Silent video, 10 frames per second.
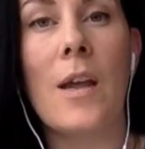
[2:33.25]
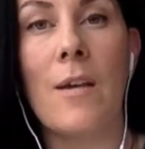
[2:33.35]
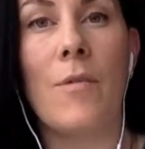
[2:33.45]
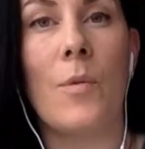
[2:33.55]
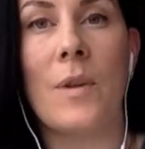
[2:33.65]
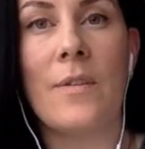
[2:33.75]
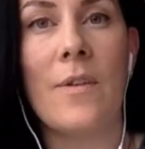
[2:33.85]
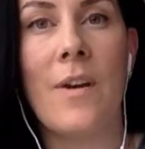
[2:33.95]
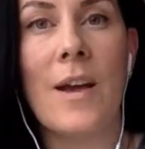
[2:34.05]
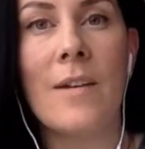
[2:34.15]
Everyone's
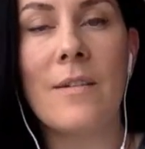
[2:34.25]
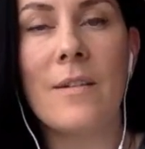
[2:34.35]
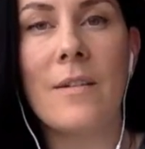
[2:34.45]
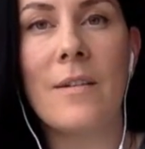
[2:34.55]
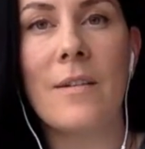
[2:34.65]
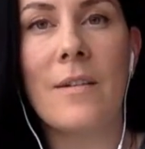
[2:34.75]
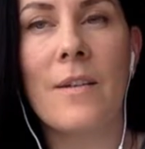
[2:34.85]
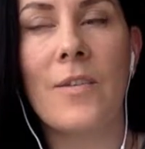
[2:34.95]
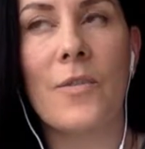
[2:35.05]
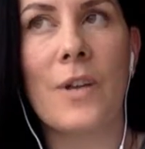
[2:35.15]
tired.
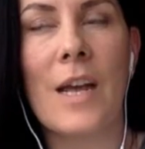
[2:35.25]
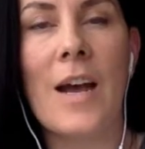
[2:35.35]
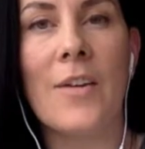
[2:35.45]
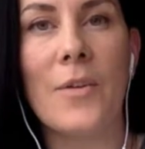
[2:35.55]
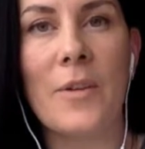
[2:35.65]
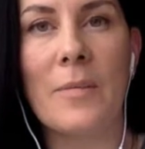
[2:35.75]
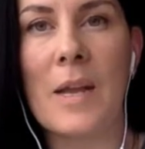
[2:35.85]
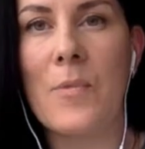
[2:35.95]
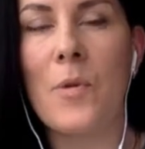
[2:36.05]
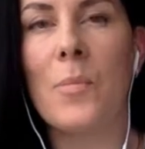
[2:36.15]
It's really hard to
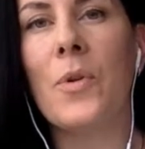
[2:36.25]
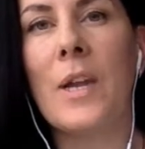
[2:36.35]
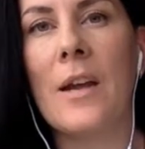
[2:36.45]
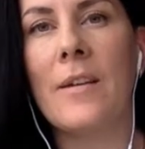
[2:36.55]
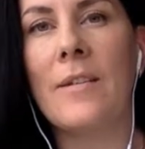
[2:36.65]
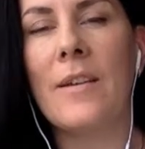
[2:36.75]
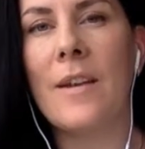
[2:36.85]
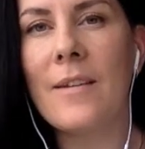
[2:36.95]
explain what burnout